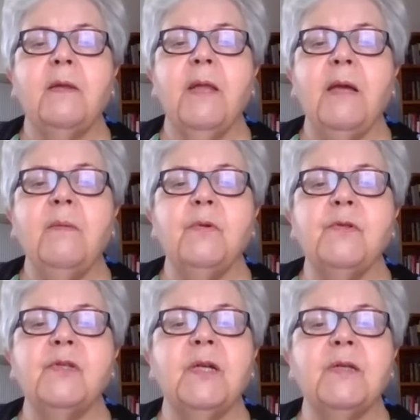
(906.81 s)

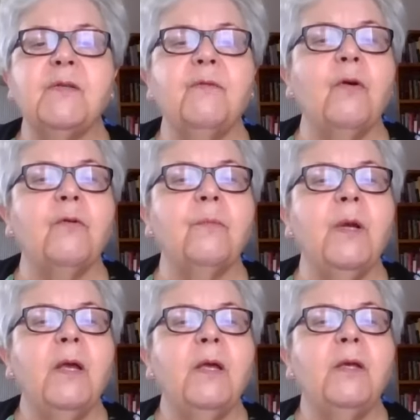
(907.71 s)
Daemons
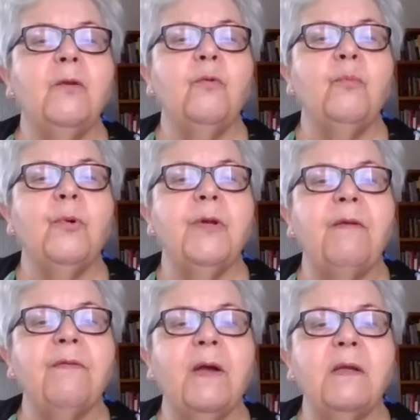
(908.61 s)
transform into bona
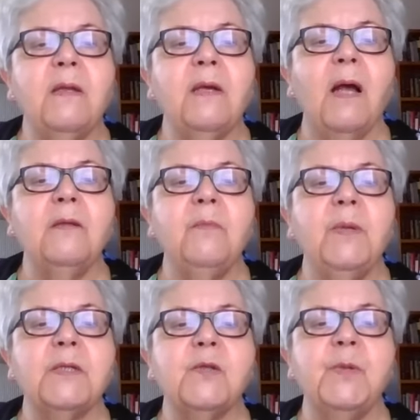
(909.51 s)
fide
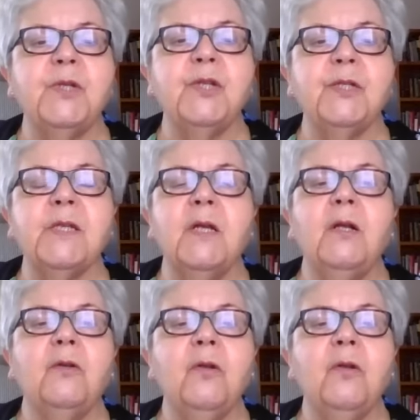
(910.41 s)
animal species,